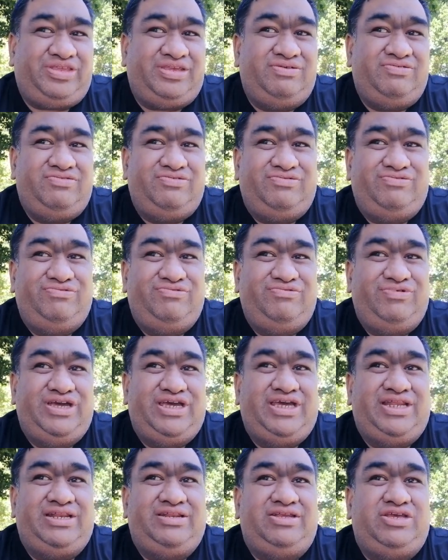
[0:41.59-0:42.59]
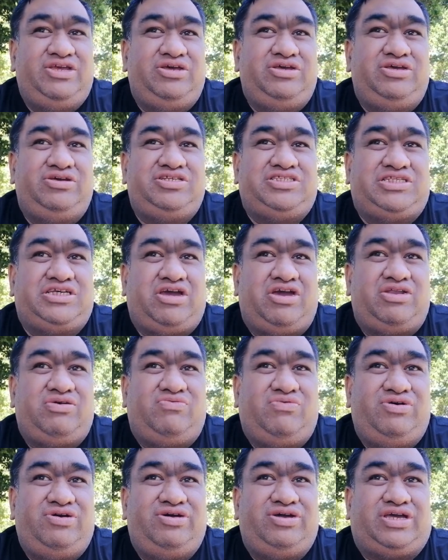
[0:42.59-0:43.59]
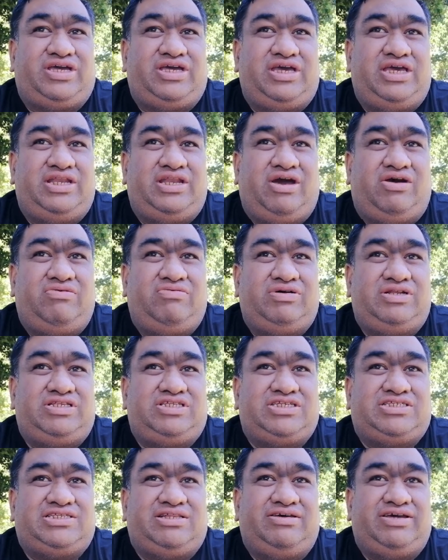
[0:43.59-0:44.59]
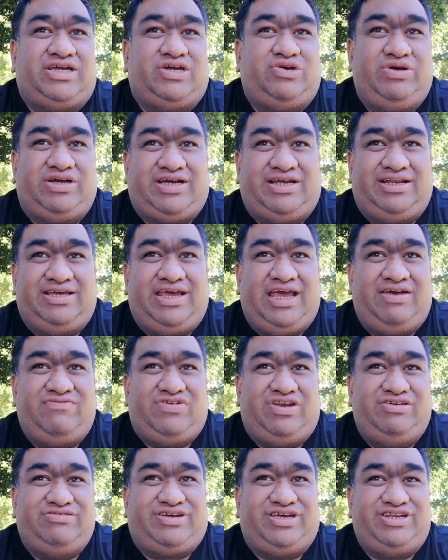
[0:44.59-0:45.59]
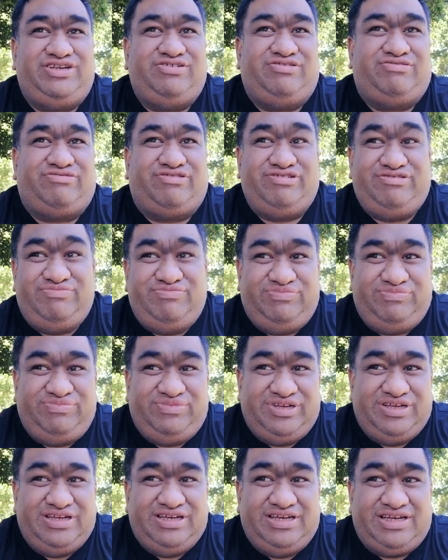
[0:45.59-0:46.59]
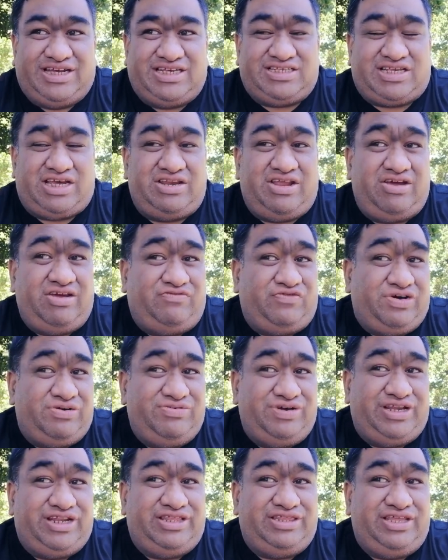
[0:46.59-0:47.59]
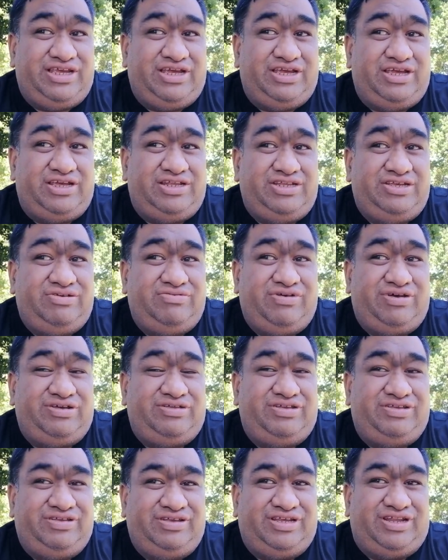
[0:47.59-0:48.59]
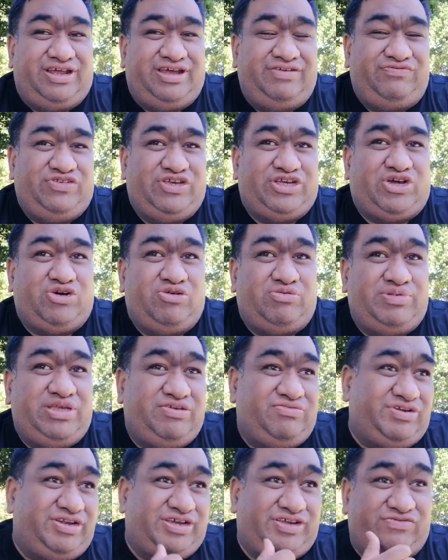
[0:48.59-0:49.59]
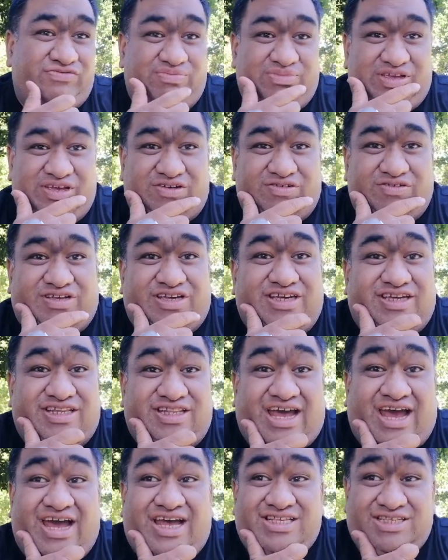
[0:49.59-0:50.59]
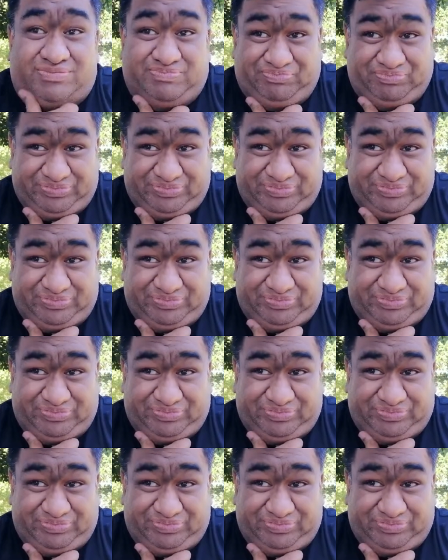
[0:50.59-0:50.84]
When you used to go to work and I would just like quickly have a look in your room, because I know if I went in there and you were, if you caught me, you would have given me a good kick in the ass.